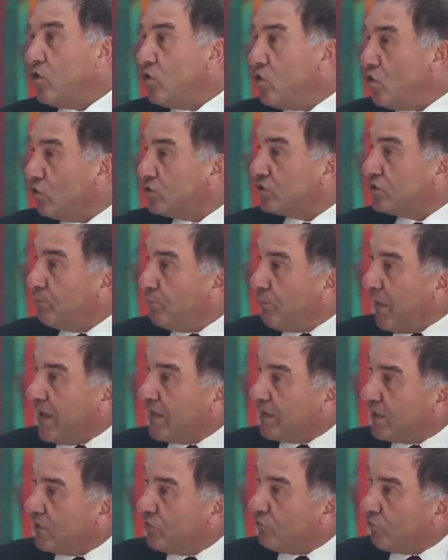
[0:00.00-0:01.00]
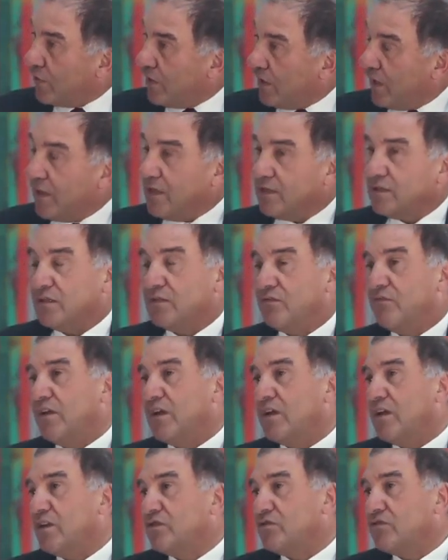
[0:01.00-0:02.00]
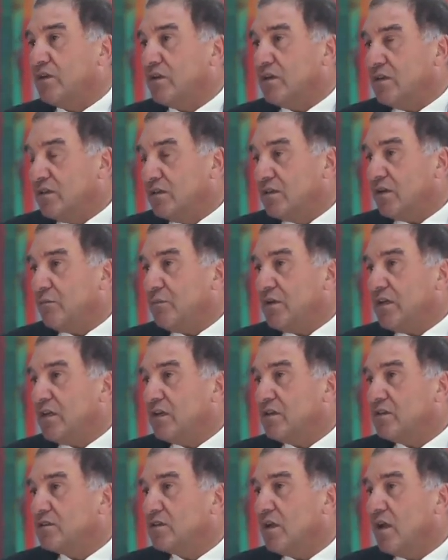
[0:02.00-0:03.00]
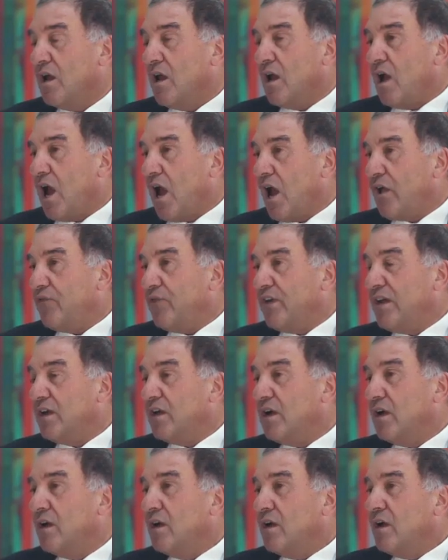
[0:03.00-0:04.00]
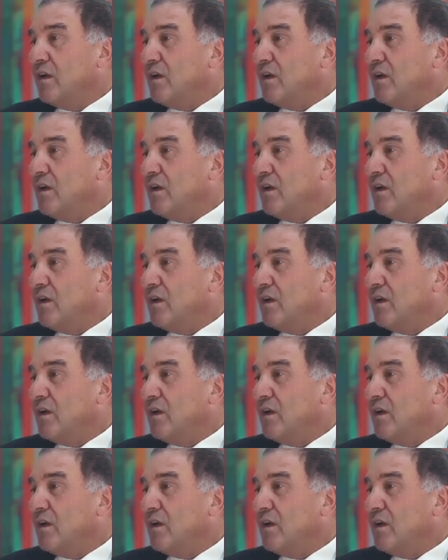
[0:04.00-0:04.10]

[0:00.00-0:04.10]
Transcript: not banking-related financial intermediaries, having,